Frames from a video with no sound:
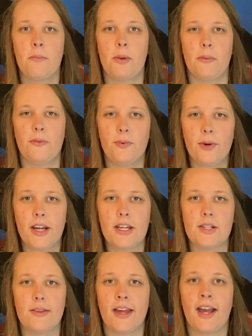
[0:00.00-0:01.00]
But before I
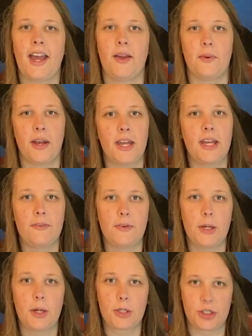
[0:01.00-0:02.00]
do that, I wanna give
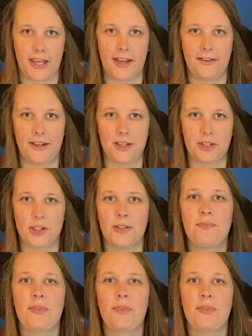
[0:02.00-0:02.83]
you your challenge.